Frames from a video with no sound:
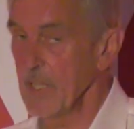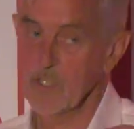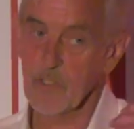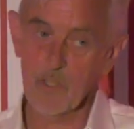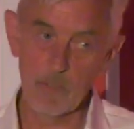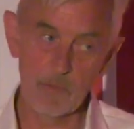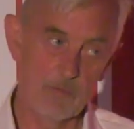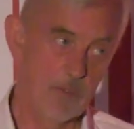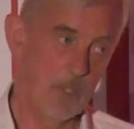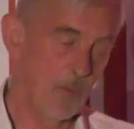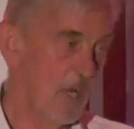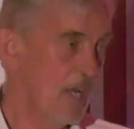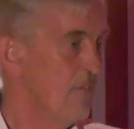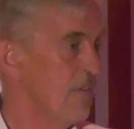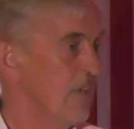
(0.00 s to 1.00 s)
this on, but
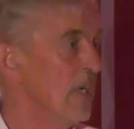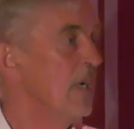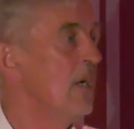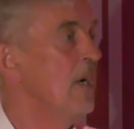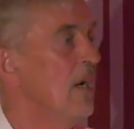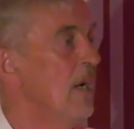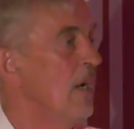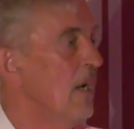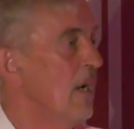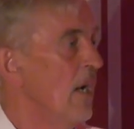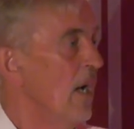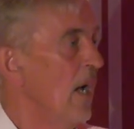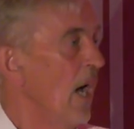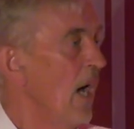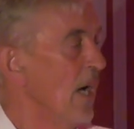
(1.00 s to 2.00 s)
whatever.
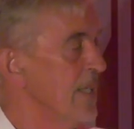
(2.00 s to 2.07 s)
And